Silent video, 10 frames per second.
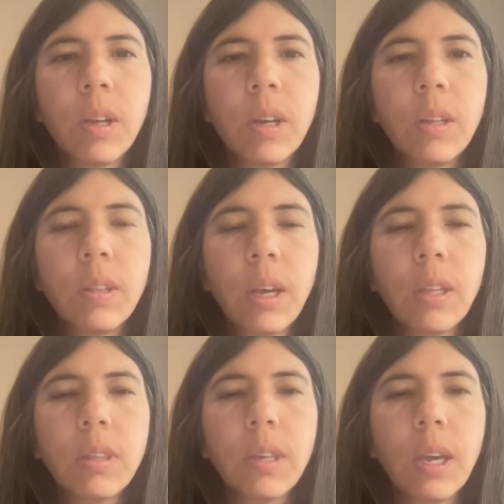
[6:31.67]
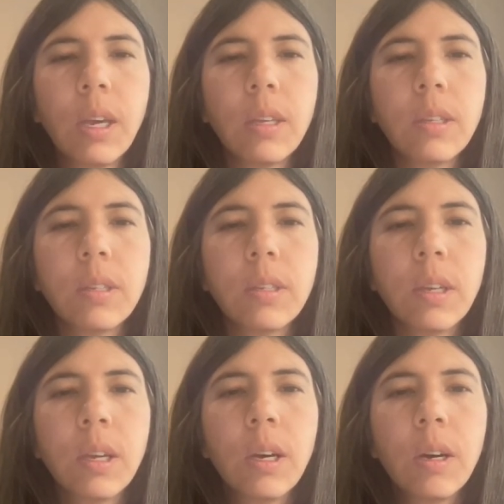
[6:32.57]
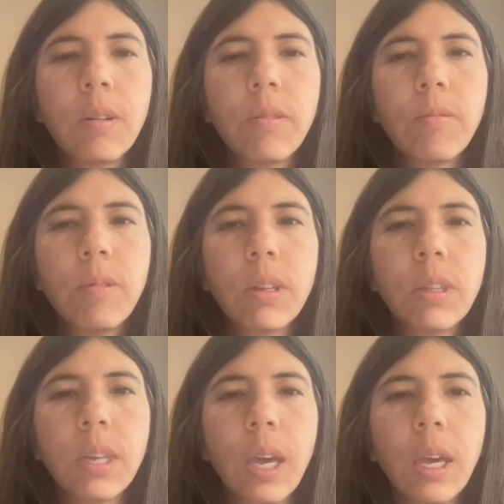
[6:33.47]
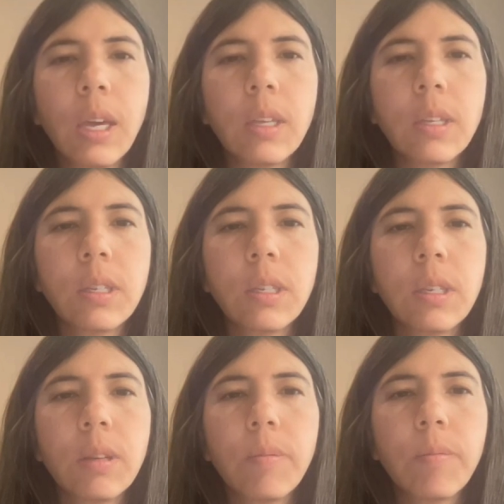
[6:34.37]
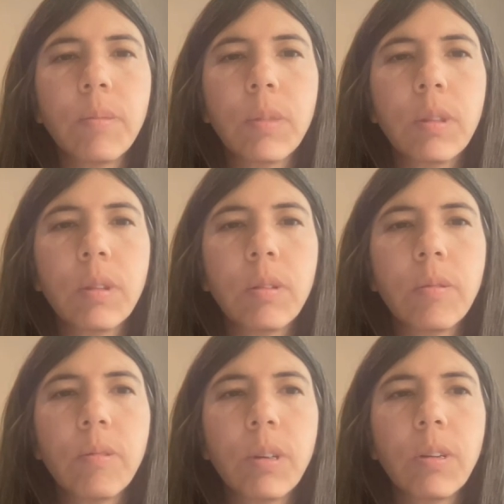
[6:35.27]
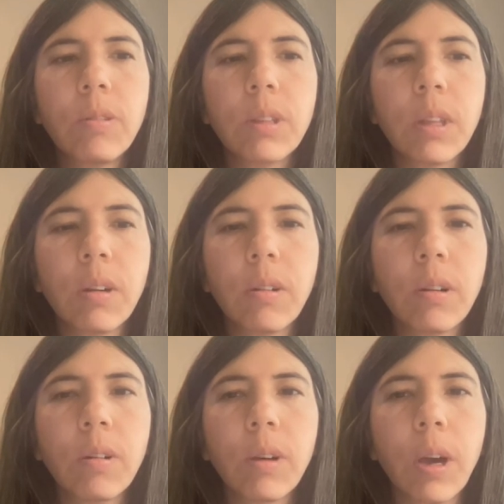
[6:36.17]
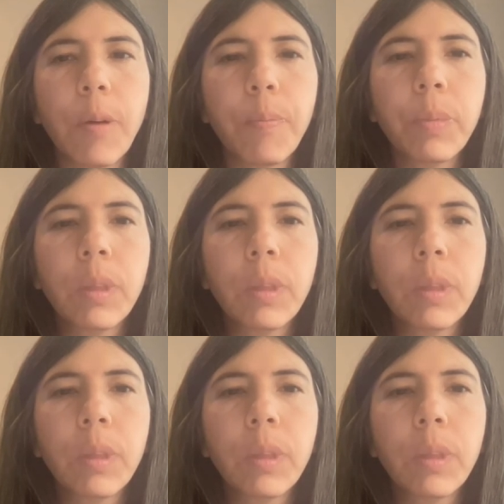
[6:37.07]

Knight takes, rook takes, rook goes there. Okay.